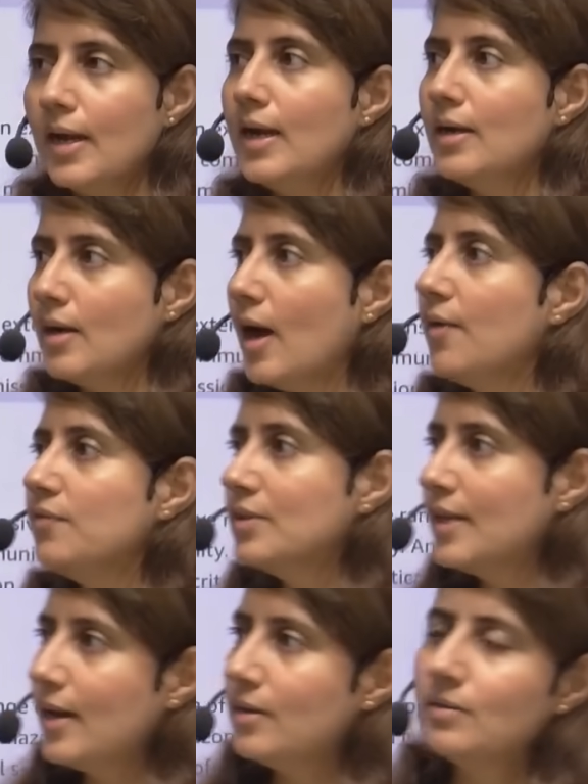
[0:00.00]
And after
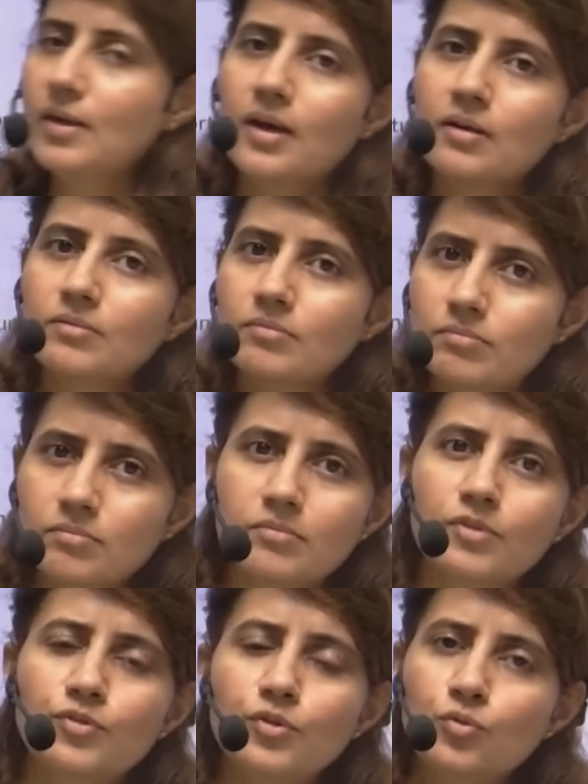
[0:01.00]
that, there are
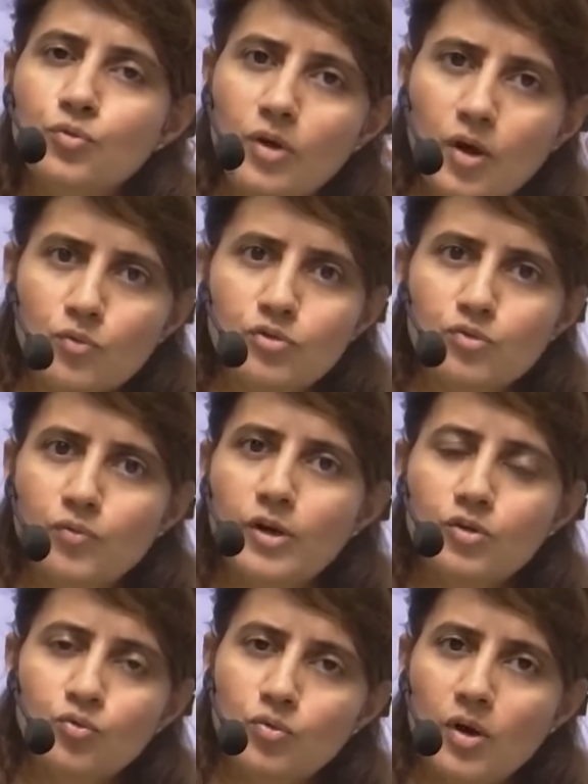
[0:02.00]
few rounds,
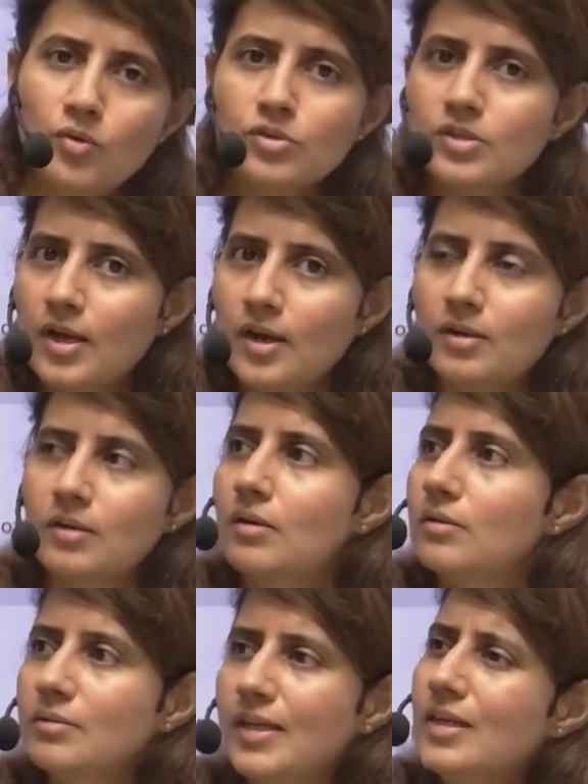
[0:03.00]
one, two rounds, and
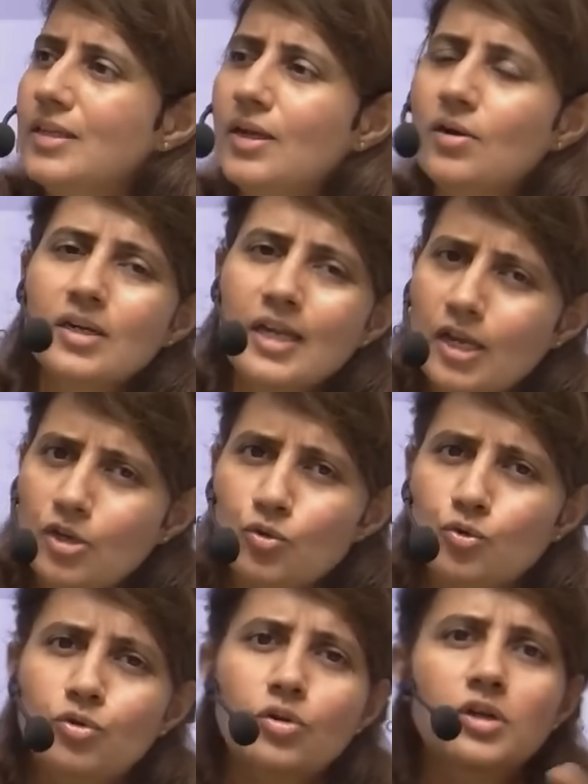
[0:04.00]
then they'll tell
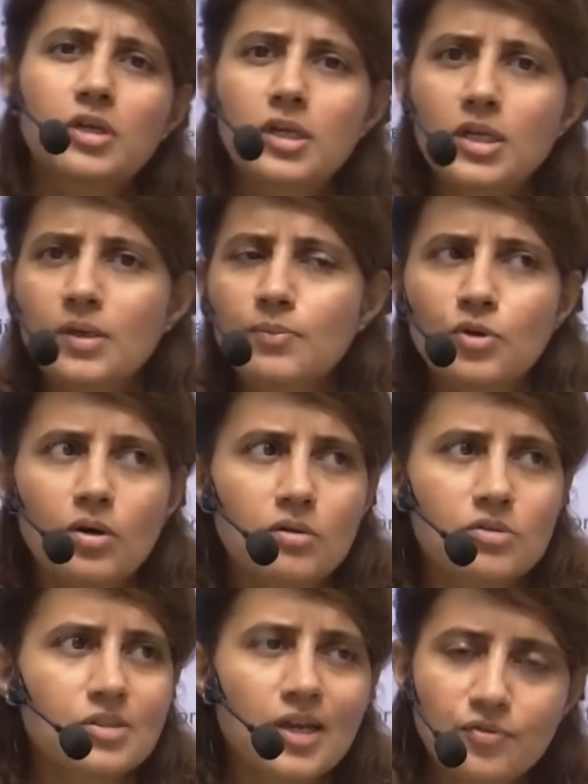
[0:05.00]
you your team, your
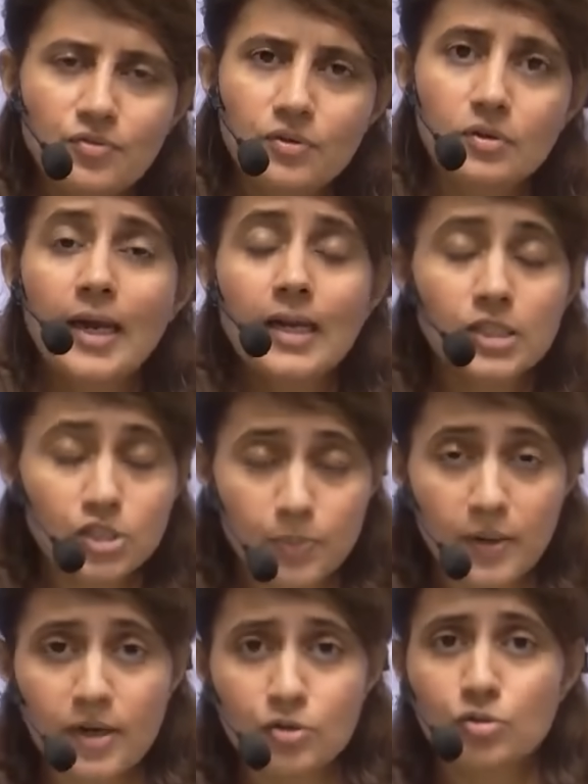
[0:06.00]
stipend, and it's
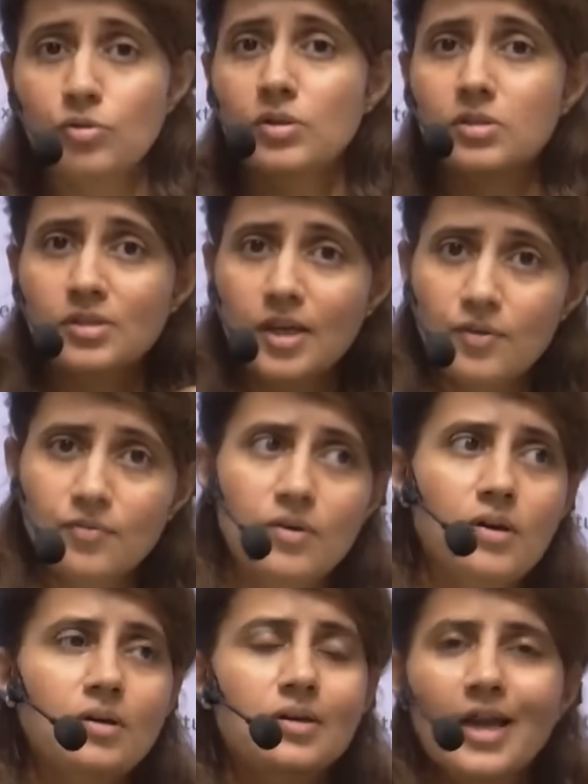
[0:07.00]
paid. So your
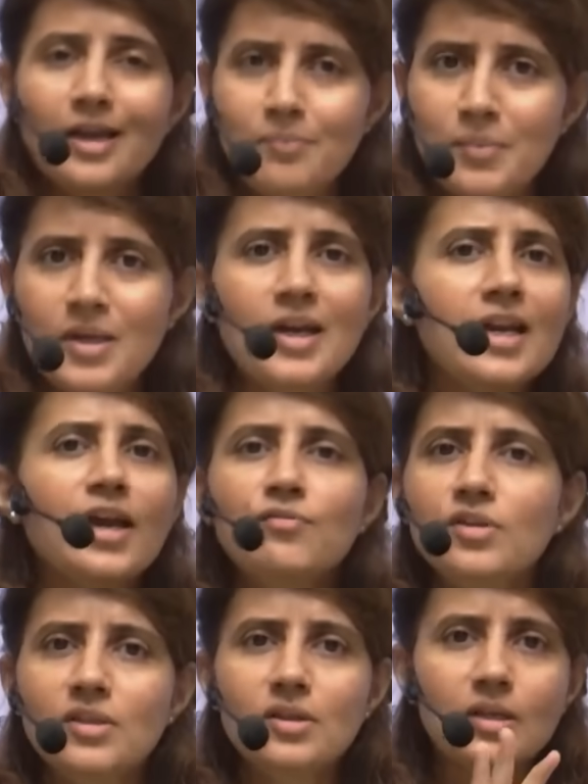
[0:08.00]
stipend, timing, and
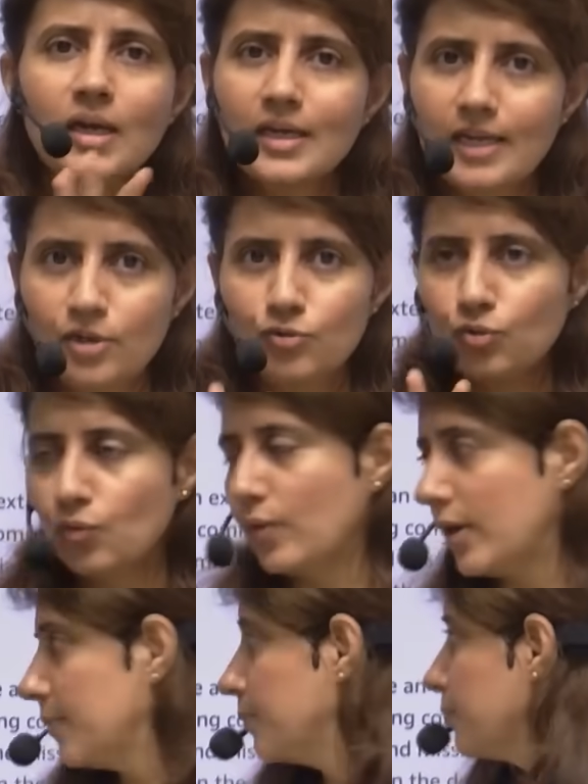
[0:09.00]
everything they'll tell you. Don't
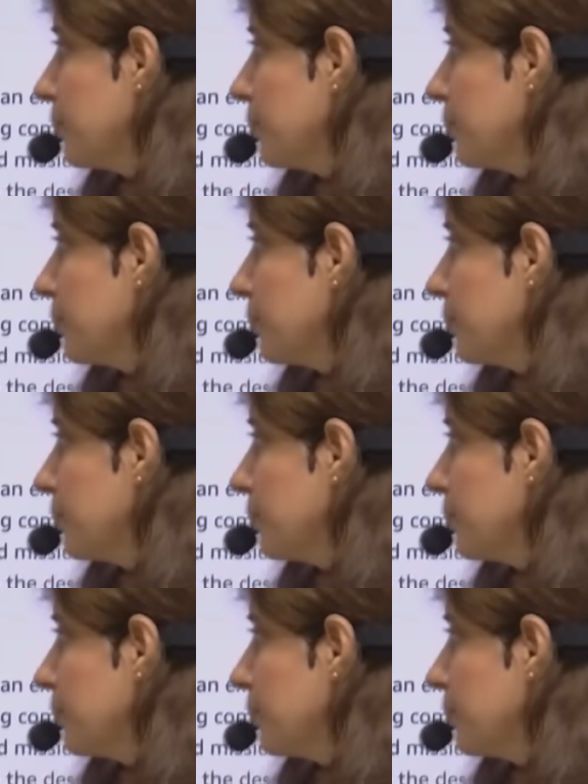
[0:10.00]
worry.